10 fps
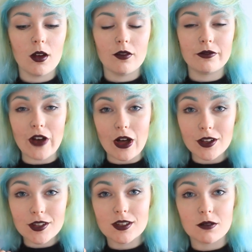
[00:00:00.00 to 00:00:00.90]

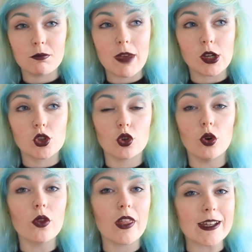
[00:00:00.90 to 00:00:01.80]
First, make
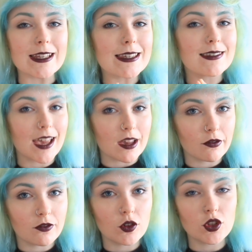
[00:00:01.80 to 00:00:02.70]
sure that it's
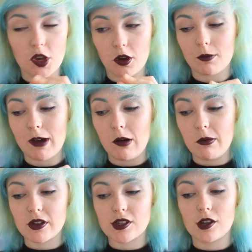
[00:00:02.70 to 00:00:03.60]
safe to come out,
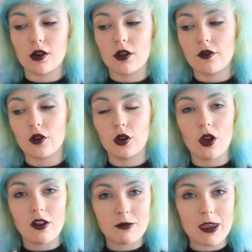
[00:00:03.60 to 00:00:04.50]
because I know that for a
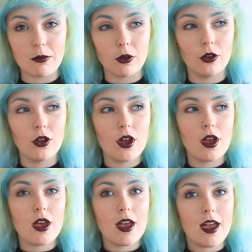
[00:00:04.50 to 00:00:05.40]
lot of people,
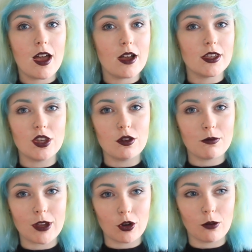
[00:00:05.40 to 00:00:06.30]
you
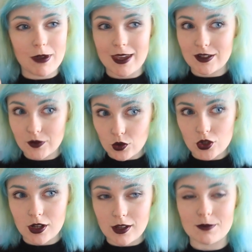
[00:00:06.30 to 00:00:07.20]
may not be as
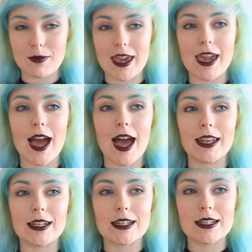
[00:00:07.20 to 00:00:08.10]
fortunate as me,
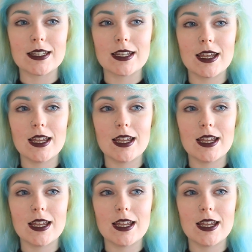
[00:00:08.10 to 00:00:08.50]
and